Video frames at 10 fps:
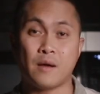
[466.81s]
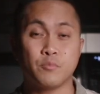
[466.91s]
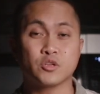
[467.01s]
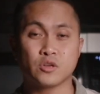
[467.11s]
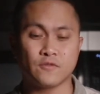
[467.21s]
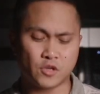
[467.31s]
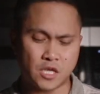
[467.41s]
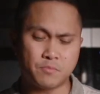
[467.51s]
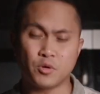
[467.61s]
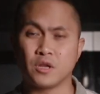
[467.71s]
I'm pretty sure if you
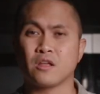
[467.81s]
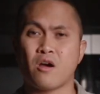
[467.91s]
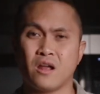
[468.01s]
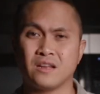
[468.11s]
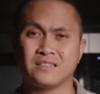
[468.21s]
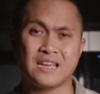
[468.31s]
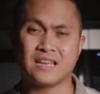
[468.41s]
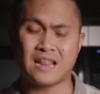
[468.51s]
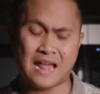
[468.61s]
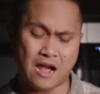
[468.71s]
keep putting it on and
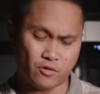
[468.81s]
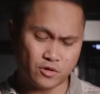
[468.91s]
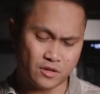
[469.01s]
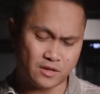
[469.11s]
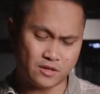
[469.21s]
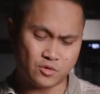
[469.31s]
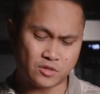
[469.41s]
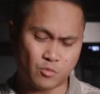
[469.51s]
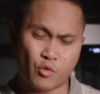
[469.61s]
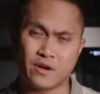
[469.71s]
taking it out, you're gonna do
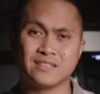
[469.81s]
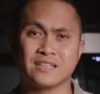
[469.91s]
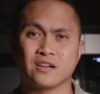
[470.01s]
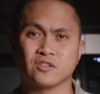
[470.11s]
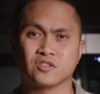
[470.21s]
some wear and tear.